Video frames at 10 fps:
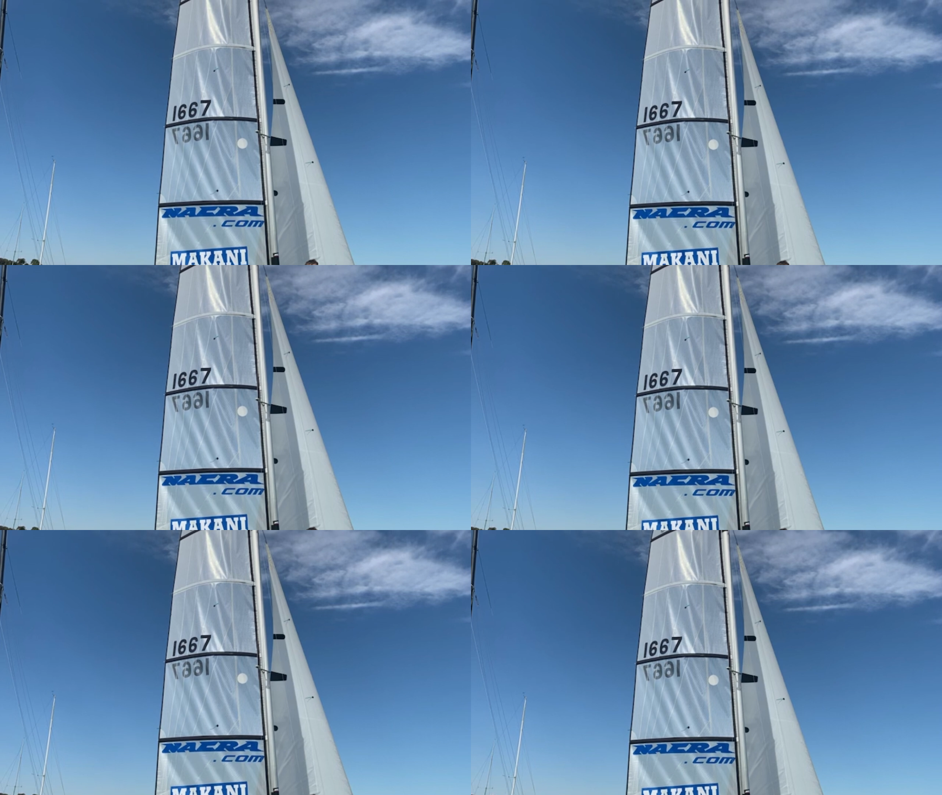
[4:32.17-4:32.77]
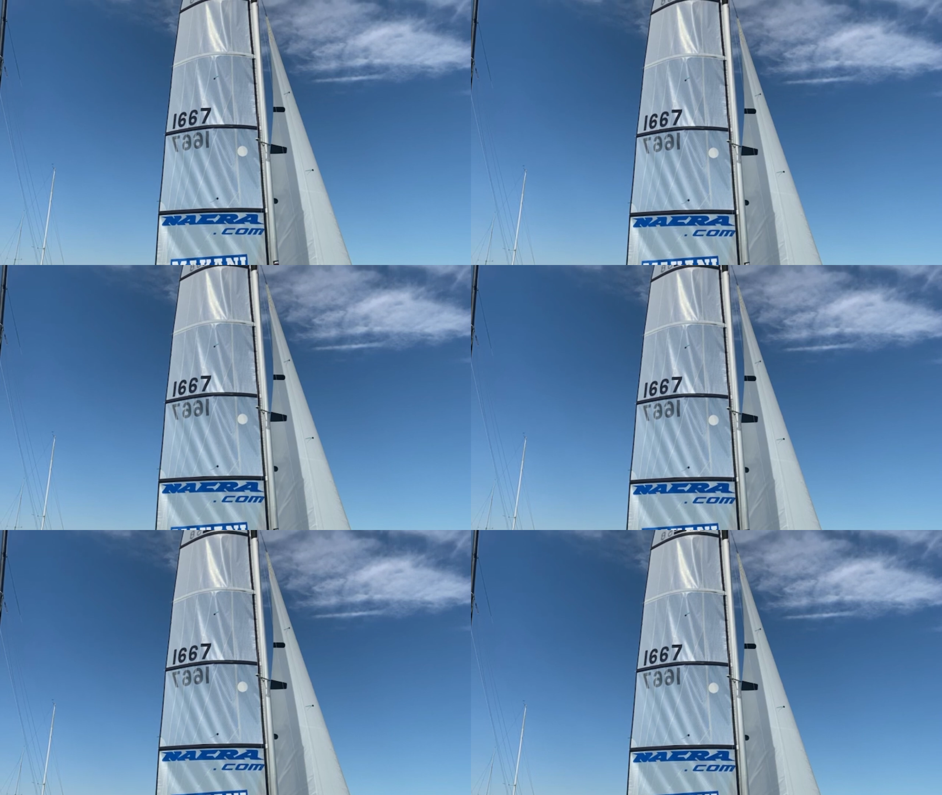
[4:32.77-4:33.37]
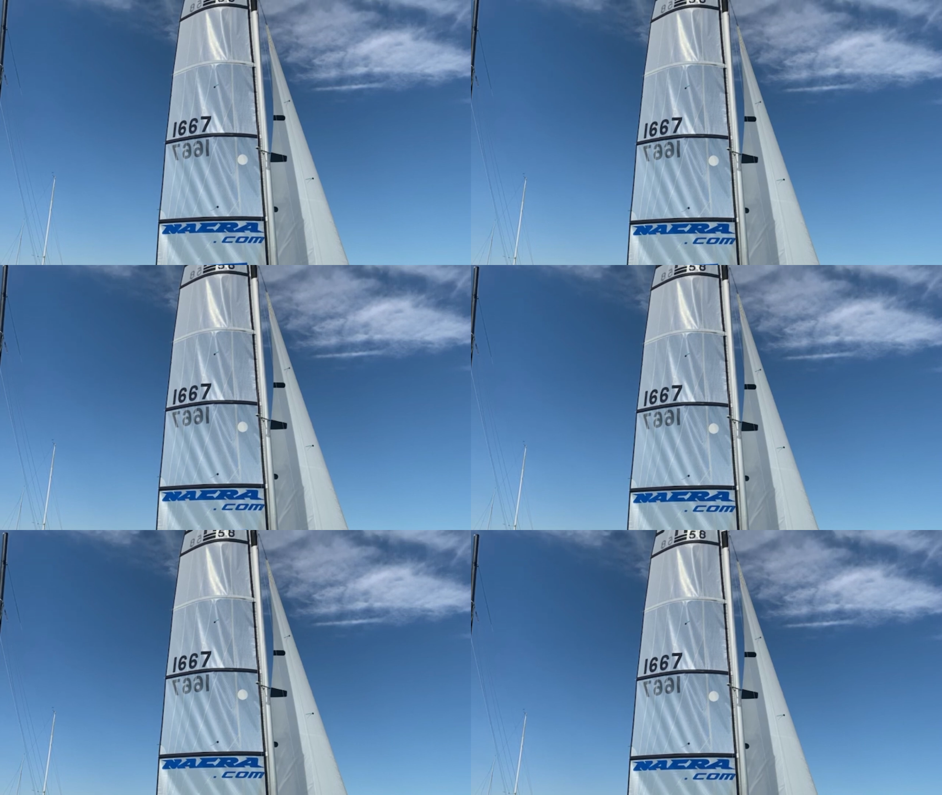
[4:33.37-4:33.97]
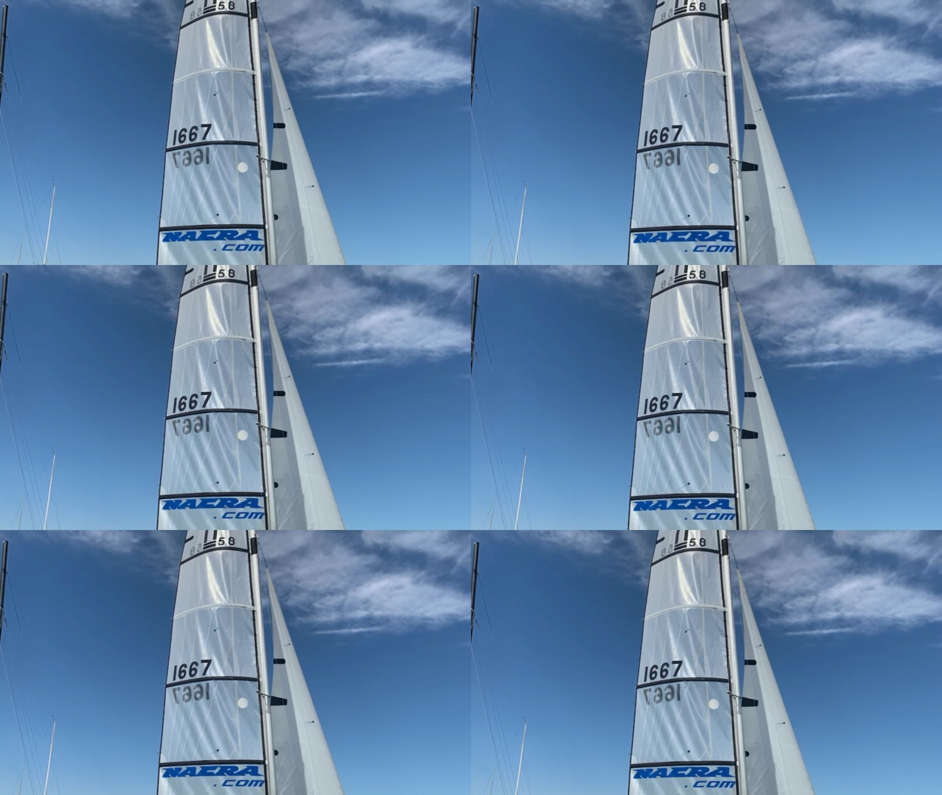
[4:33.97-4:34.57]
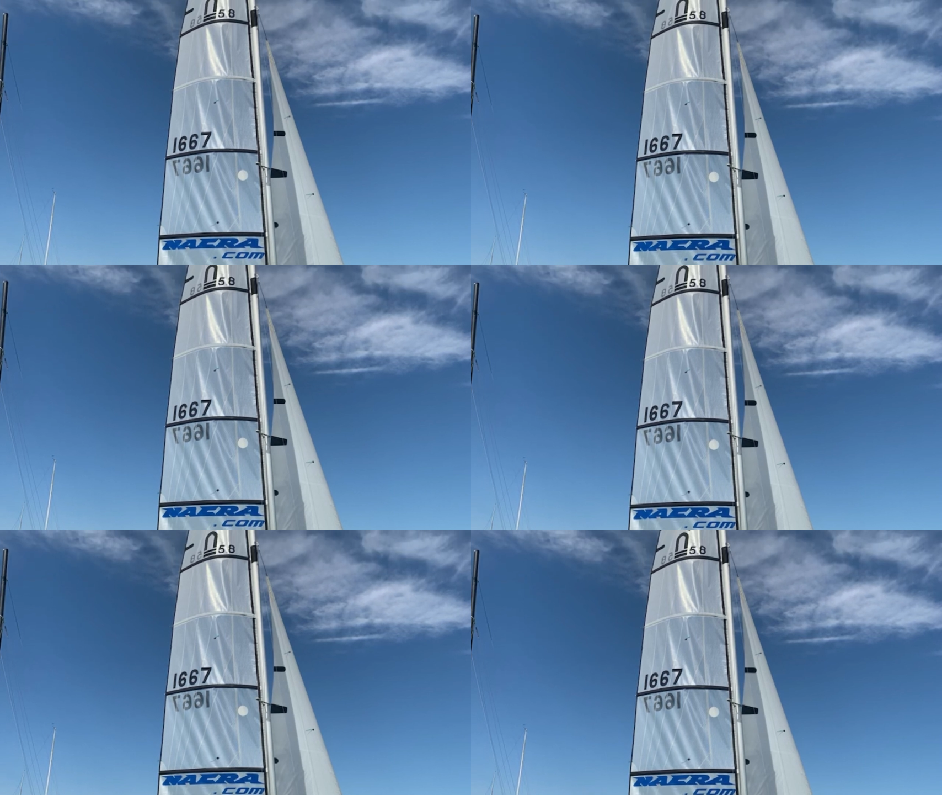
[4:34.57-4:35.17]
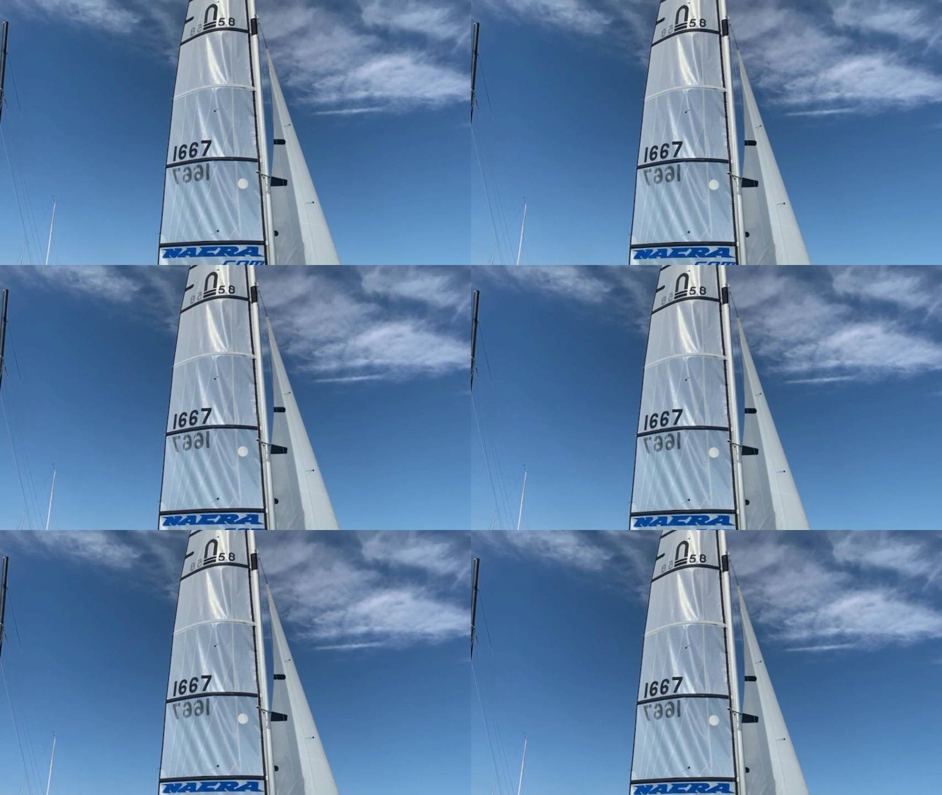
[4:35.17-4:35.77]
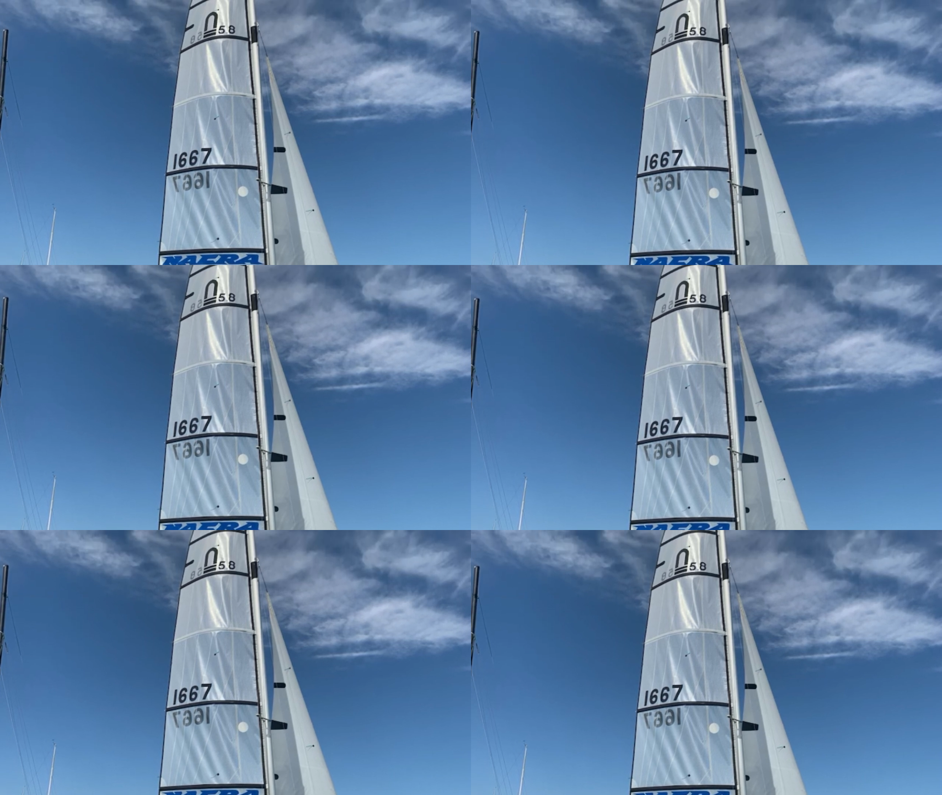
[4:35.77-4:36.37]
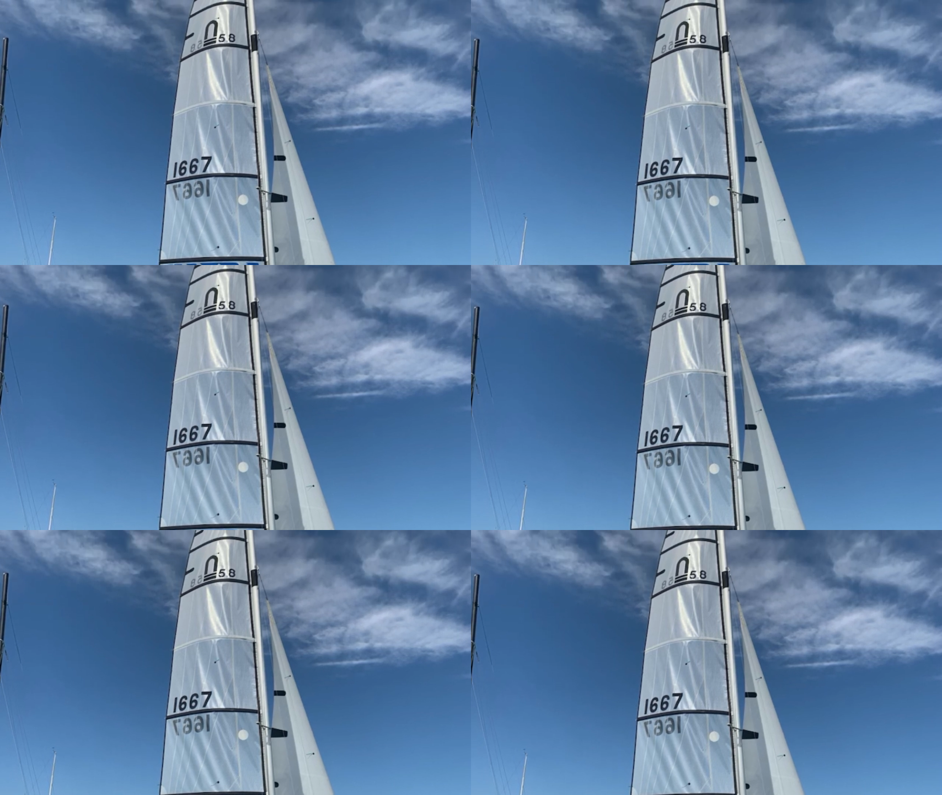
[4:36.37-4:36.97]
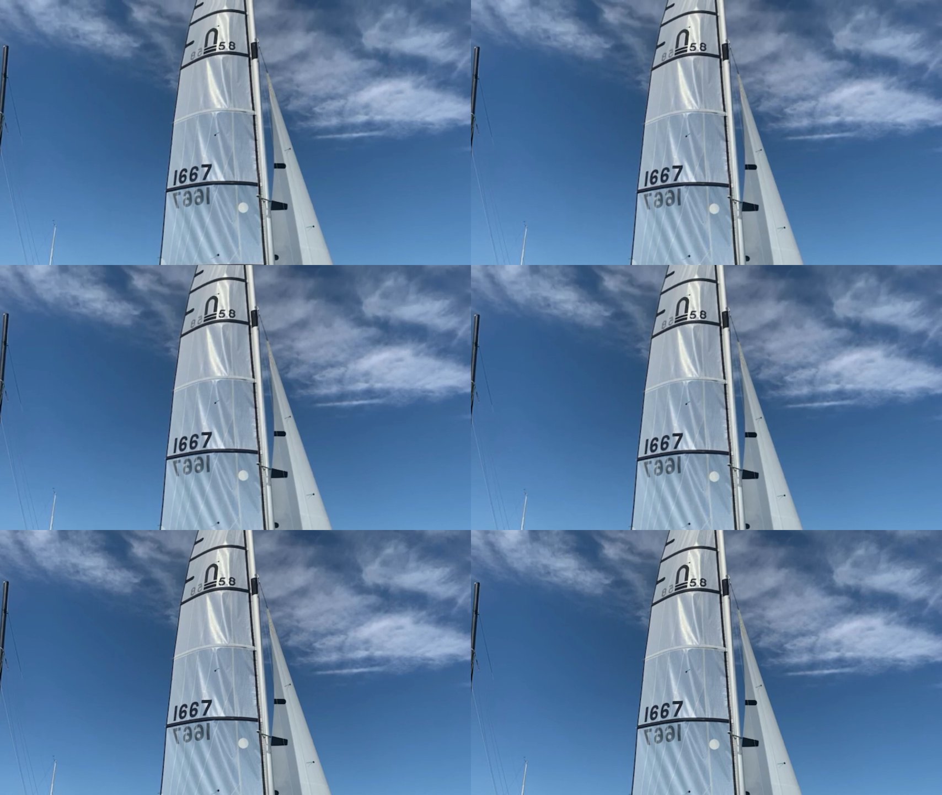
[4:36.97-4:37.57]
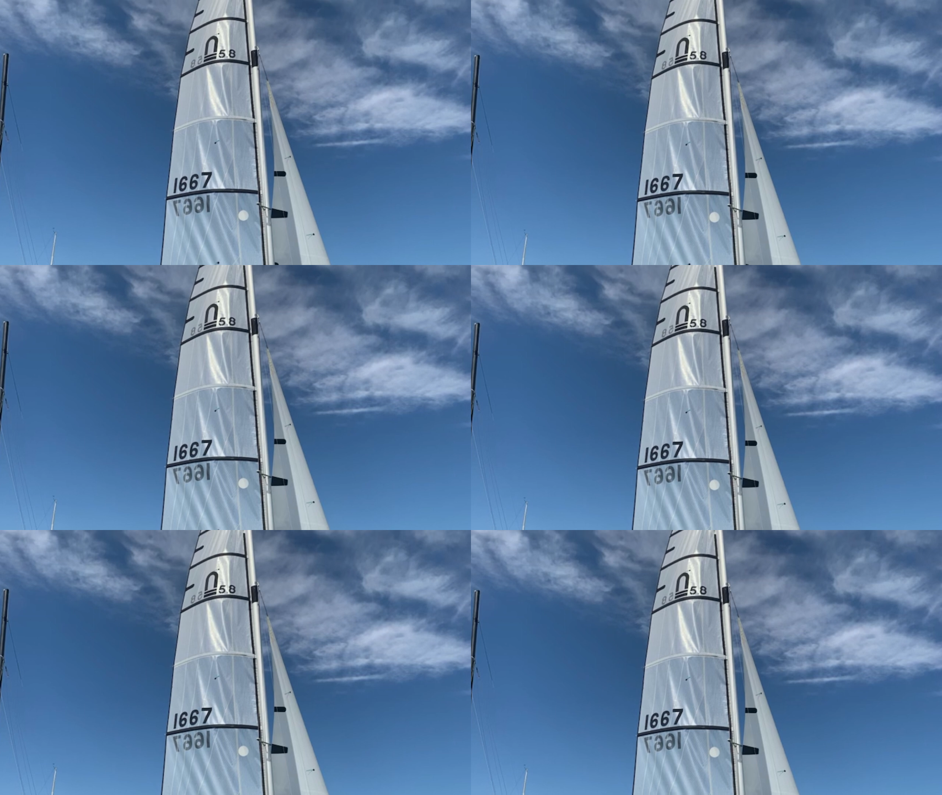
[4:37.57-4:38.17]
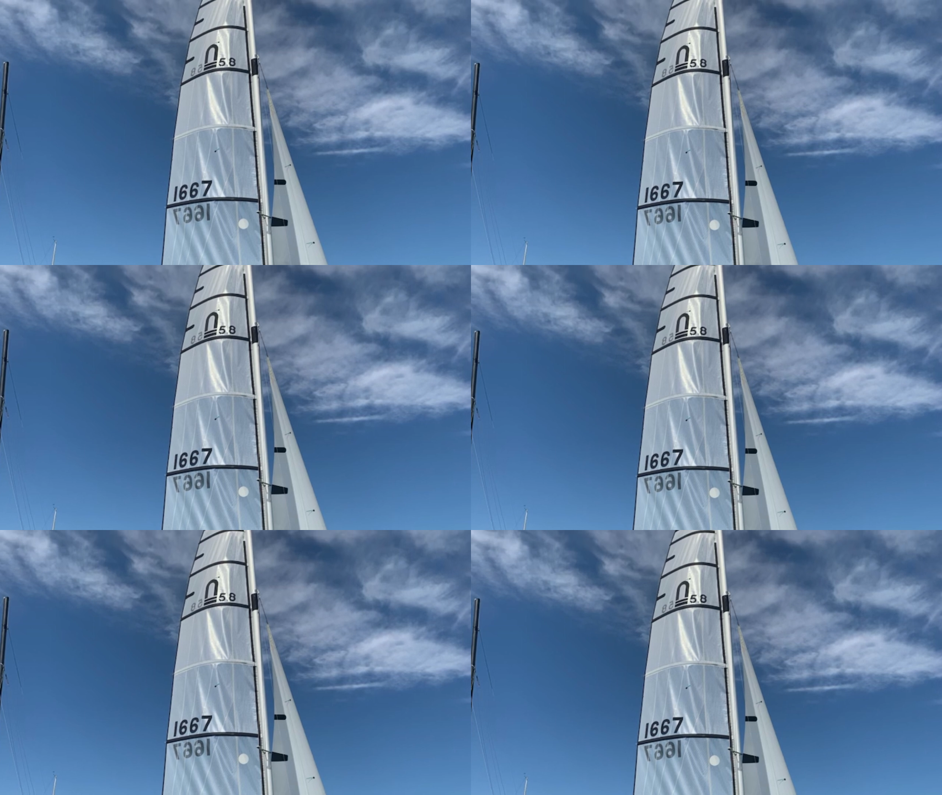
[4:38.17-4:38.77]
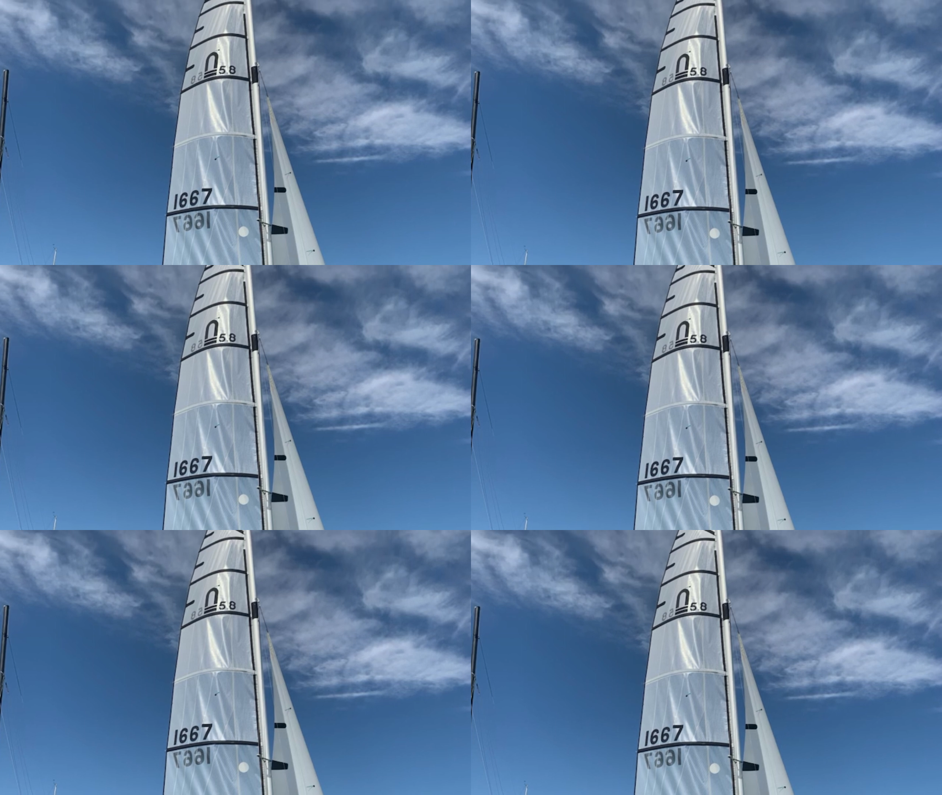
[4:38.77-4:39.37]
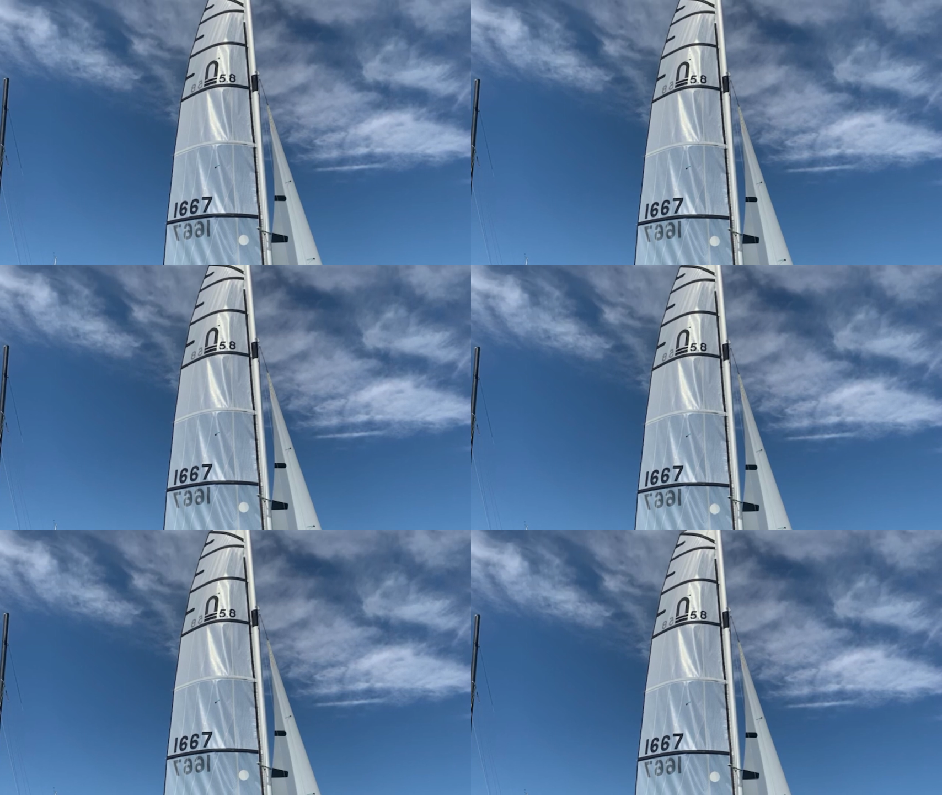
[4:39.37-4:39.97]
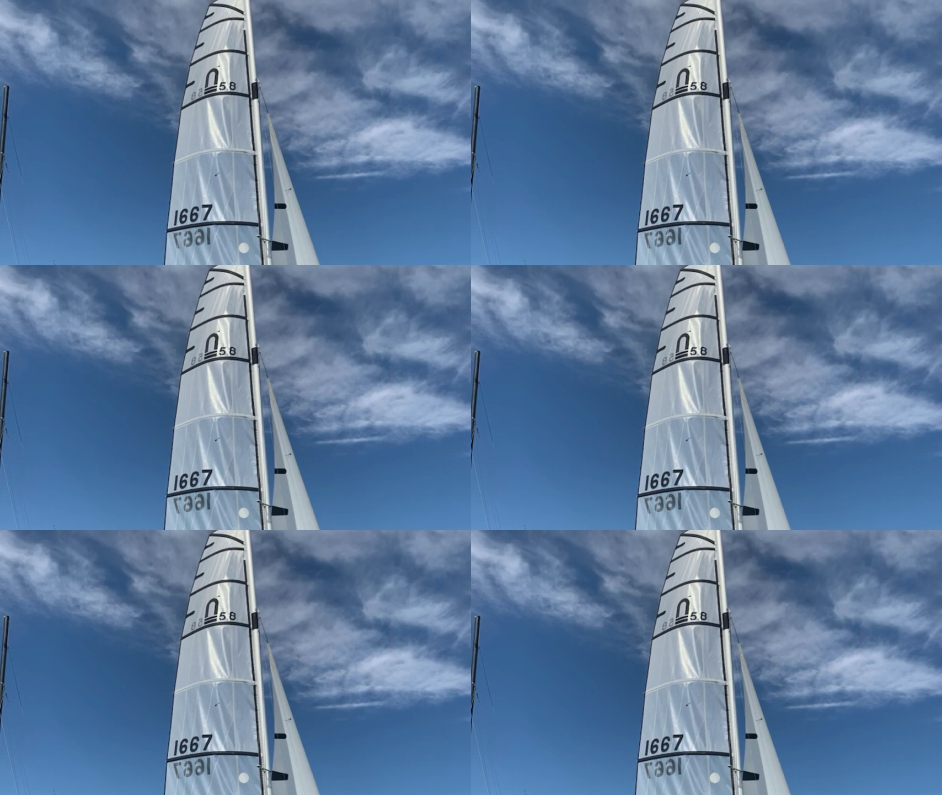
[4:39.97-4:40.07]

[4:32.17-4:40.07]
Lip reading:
[unreadable: no face in view]